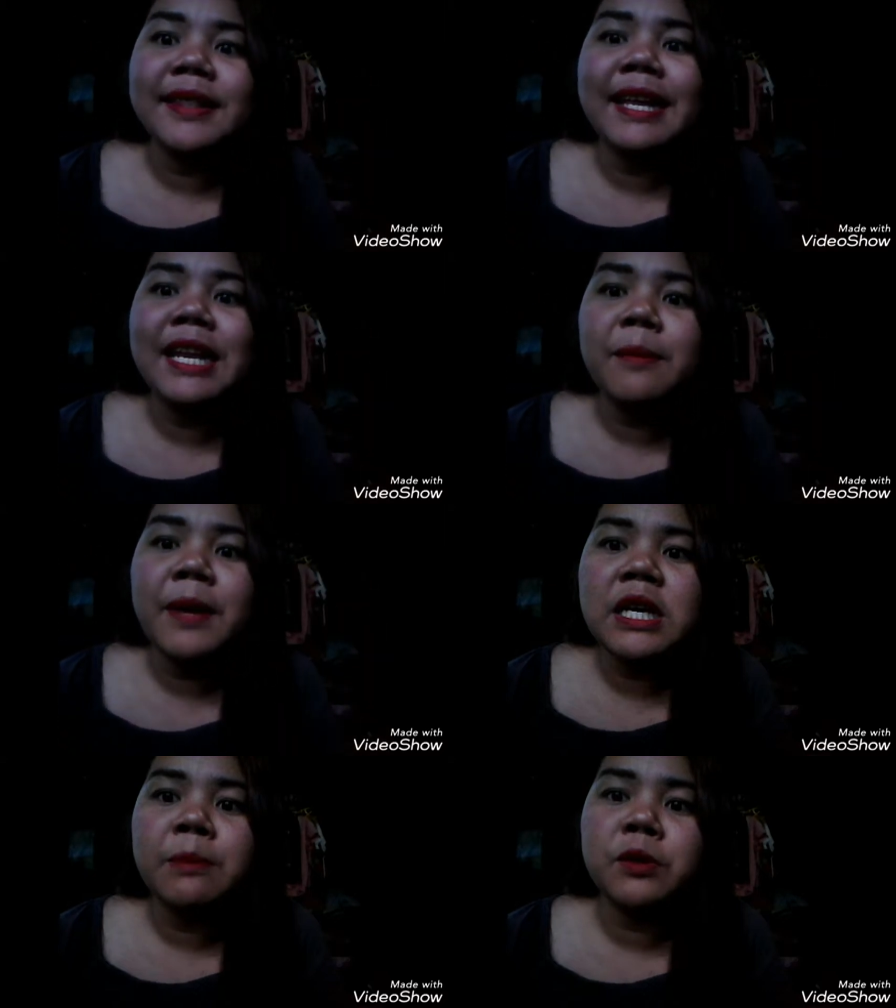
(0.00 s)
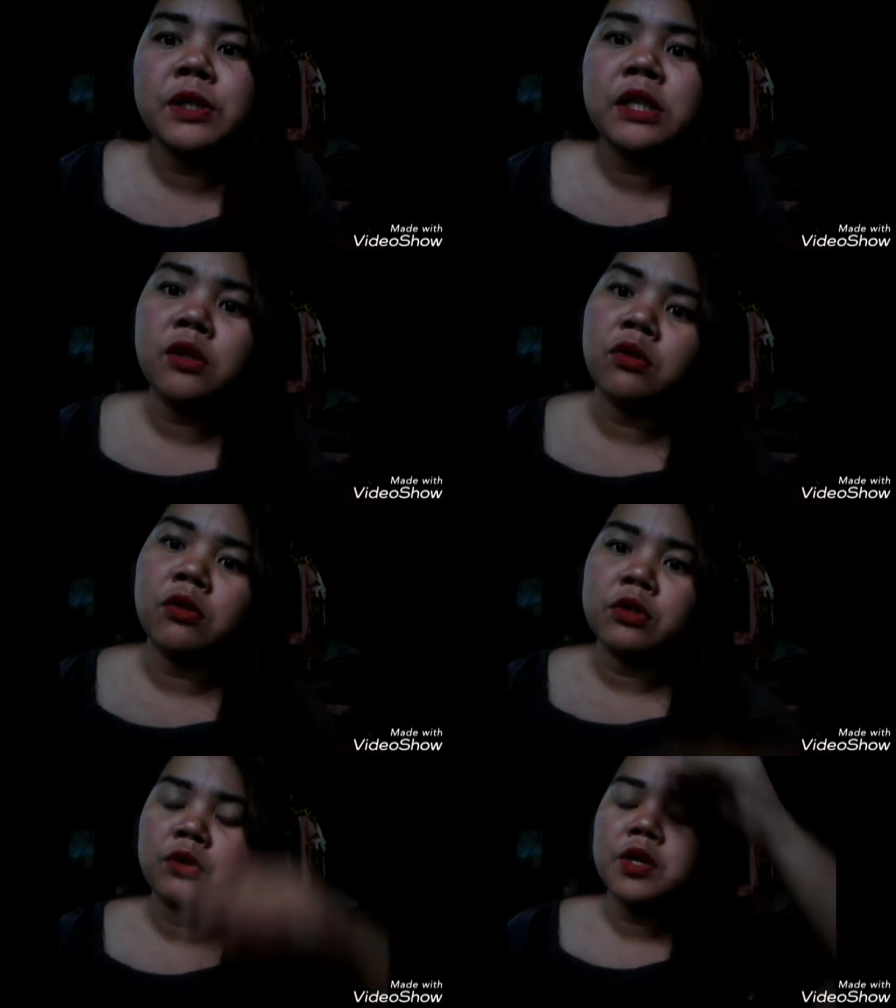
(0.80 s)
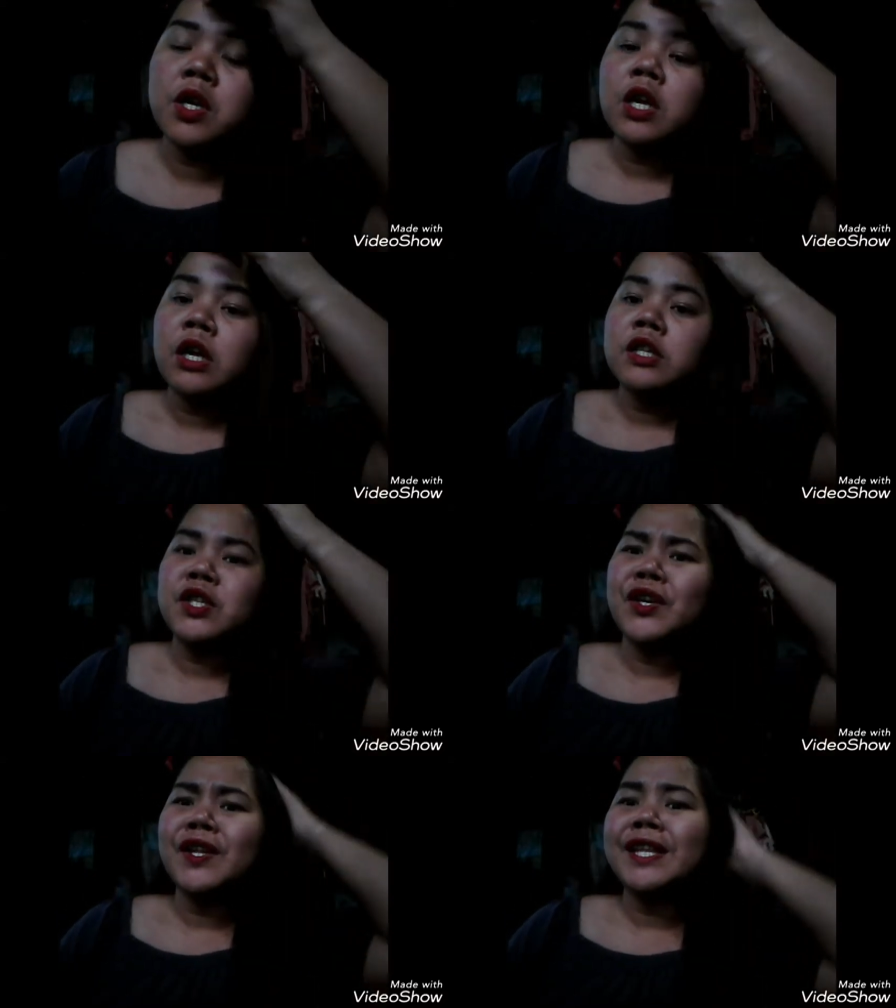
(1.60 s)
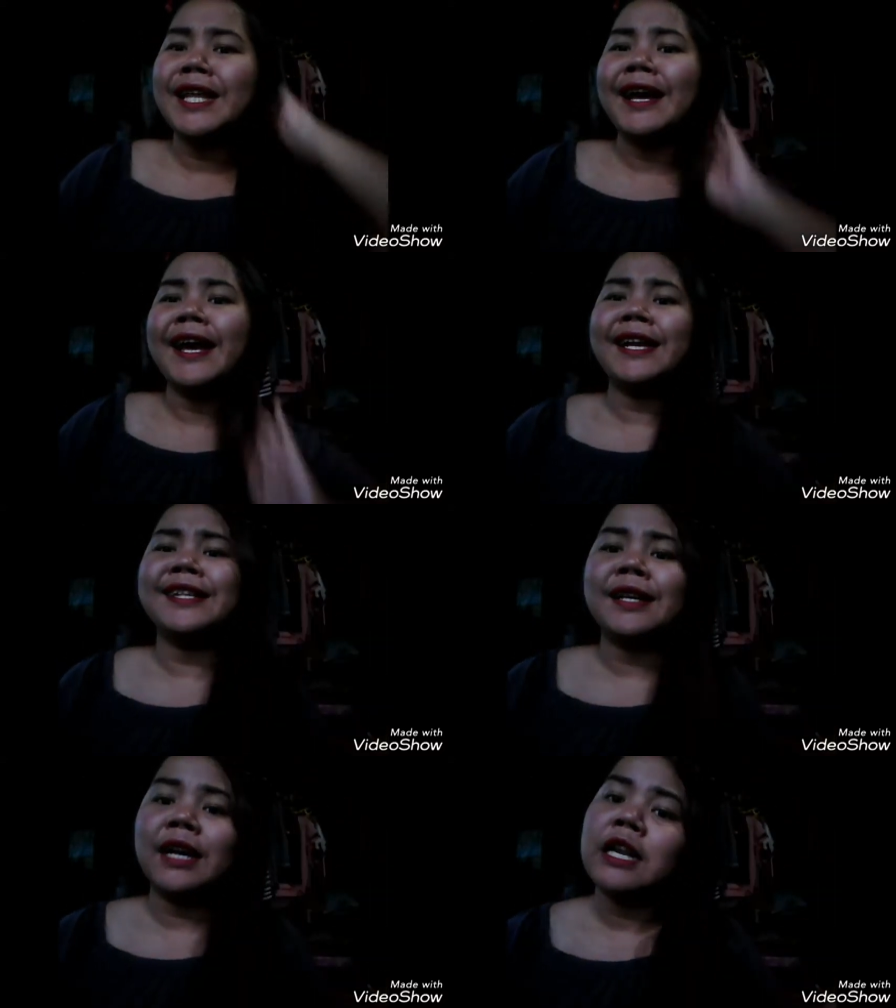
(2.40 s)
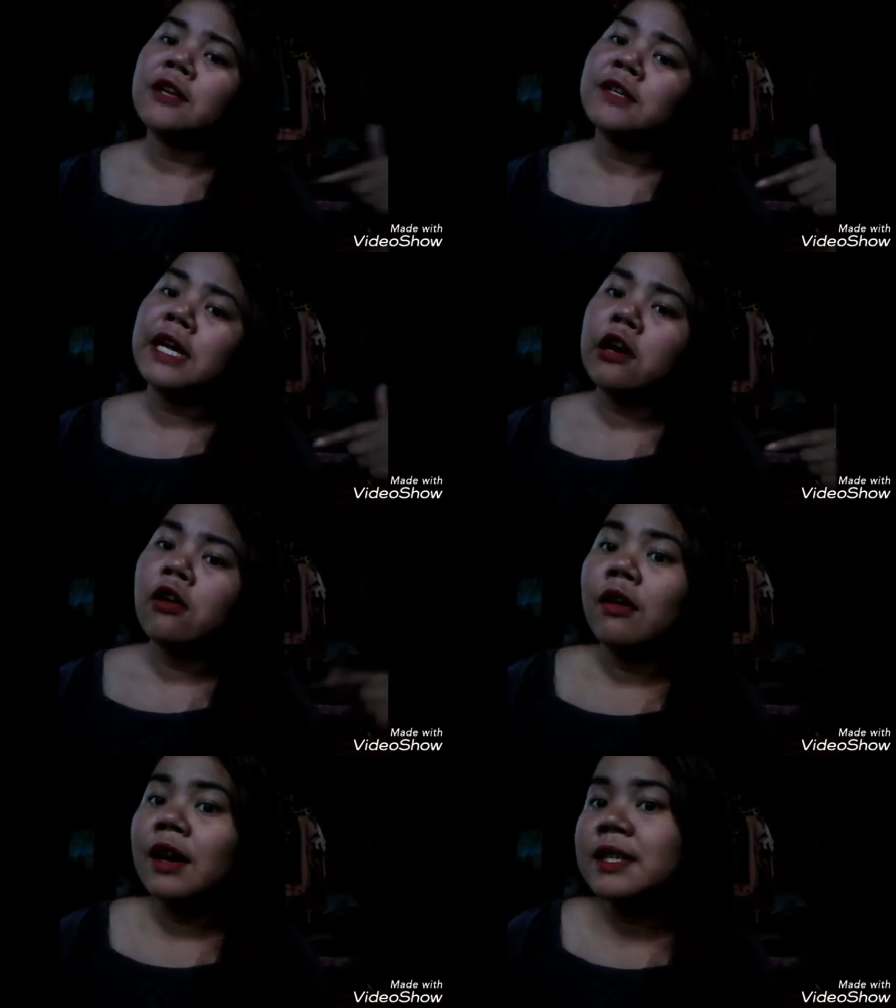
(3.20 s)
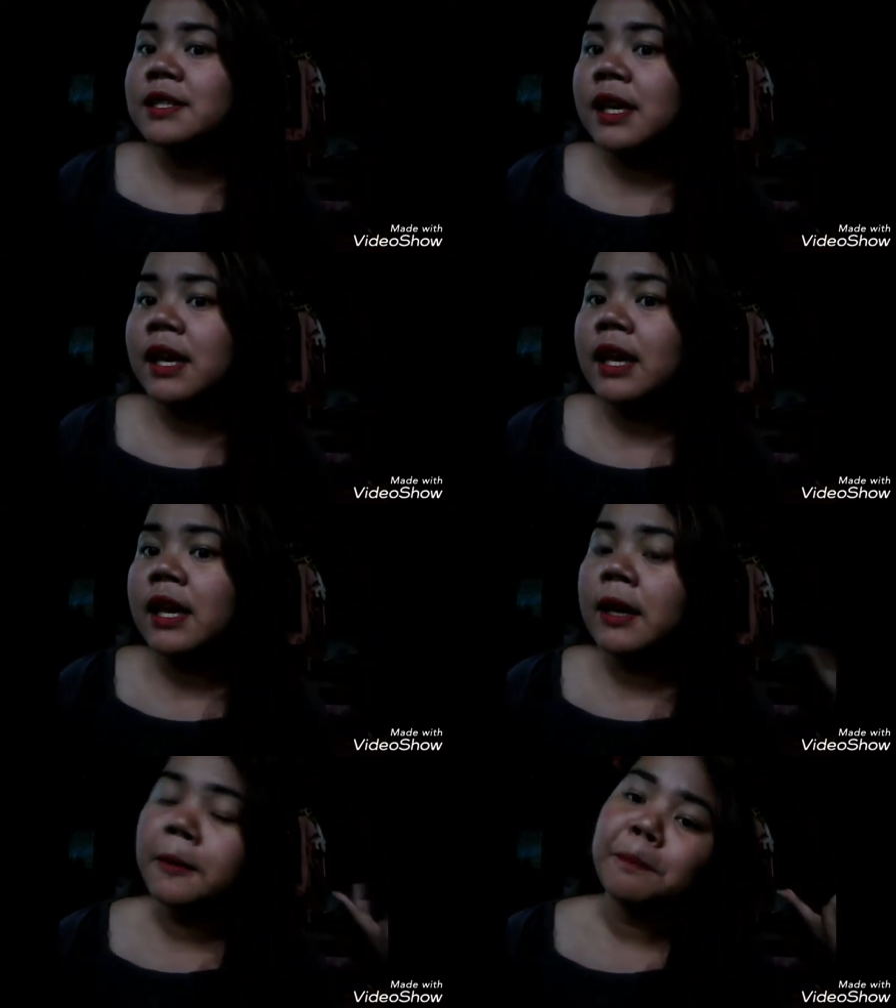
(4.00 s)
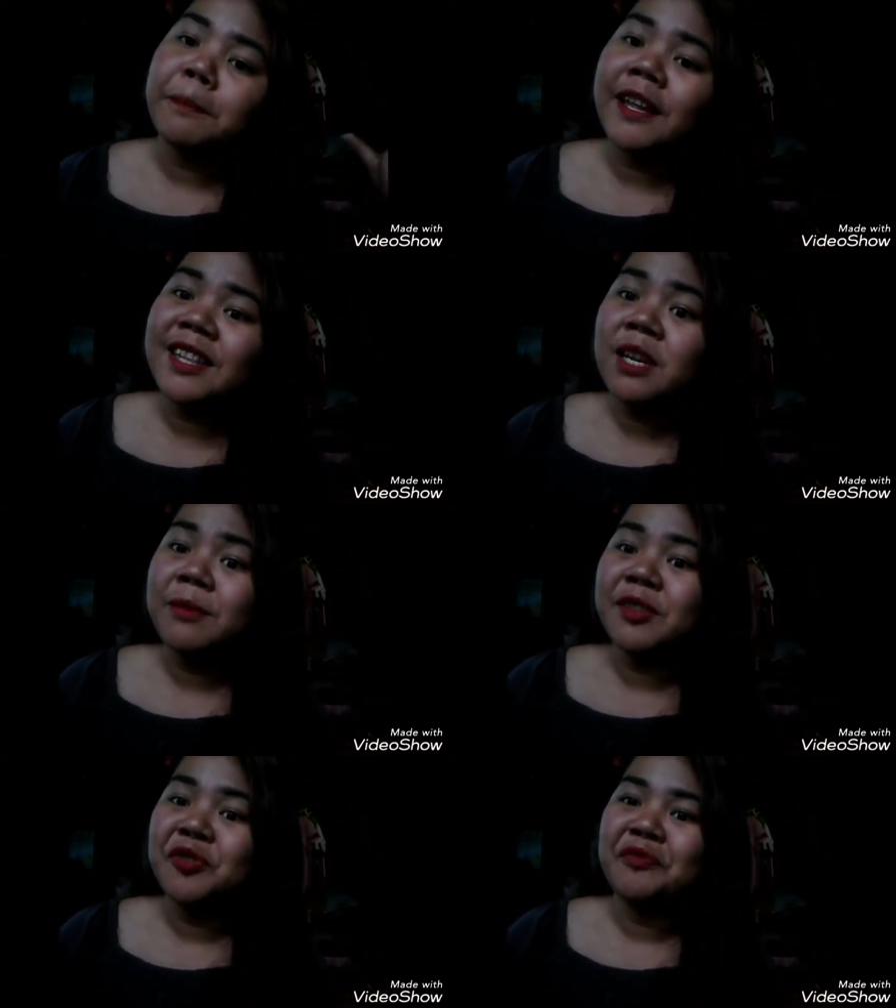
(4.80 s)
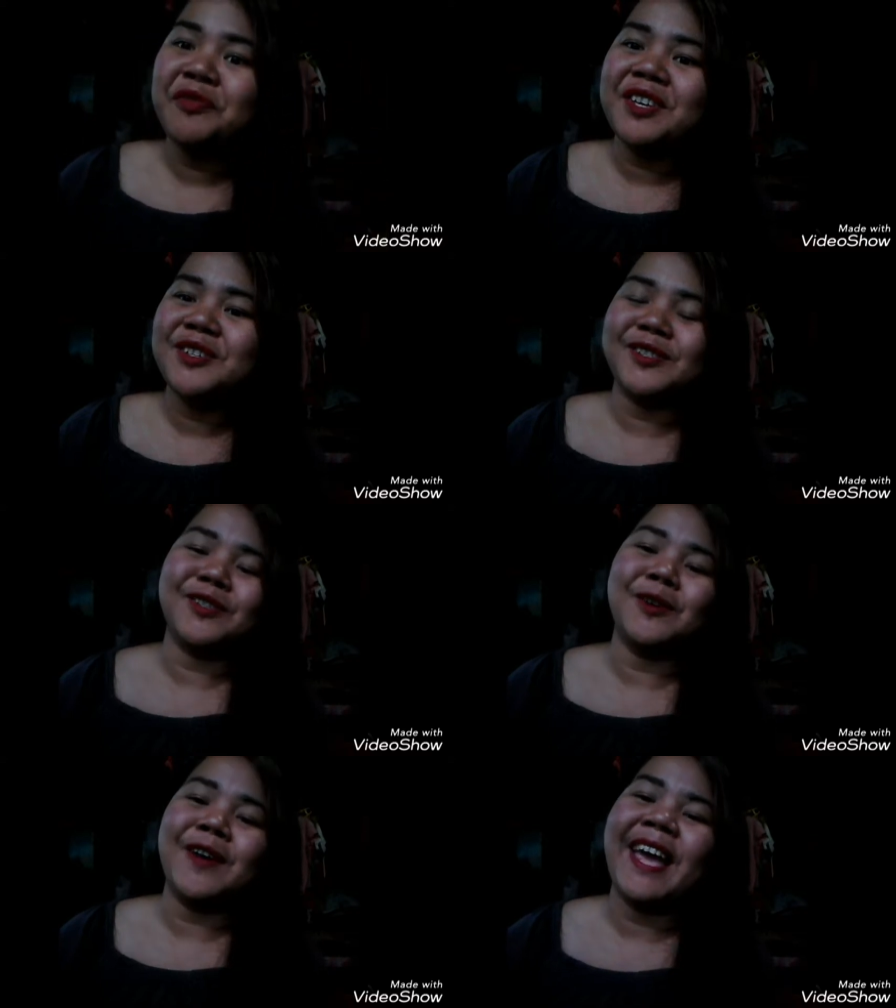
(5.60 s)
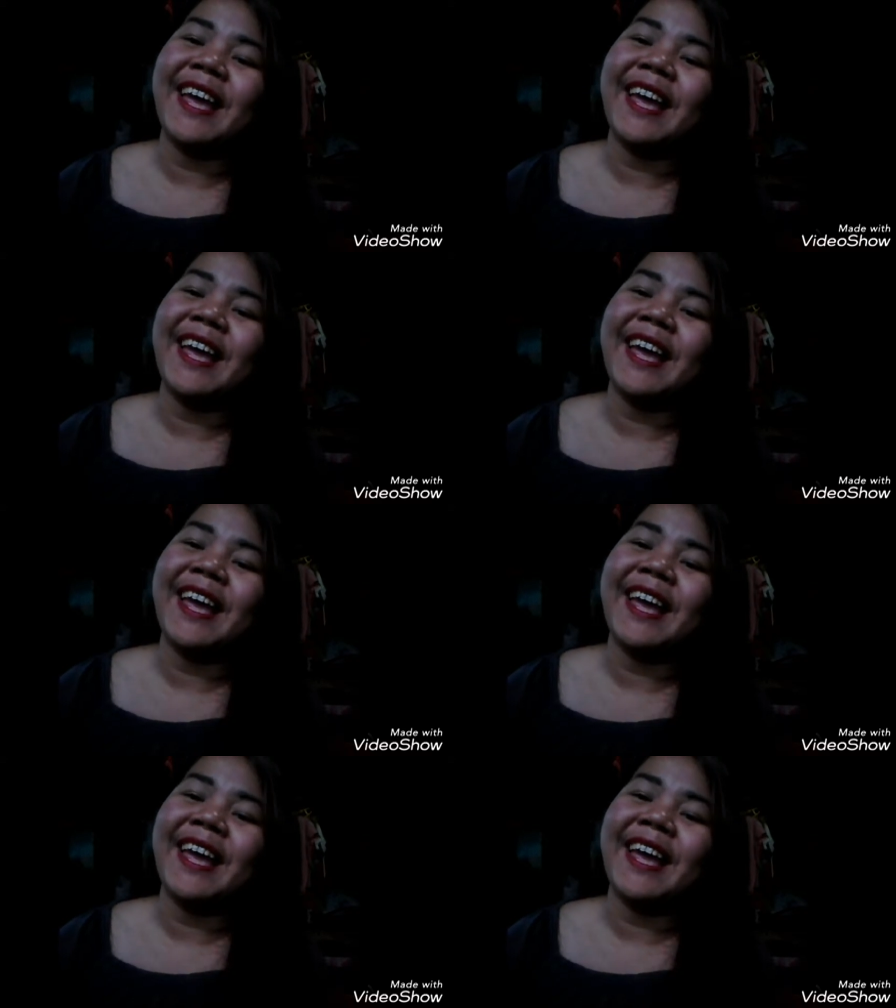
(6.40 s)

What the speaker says: daily makeup routine ko, no. So yun lang, ay nagtagalang na ako kasi end na naman tong video na to.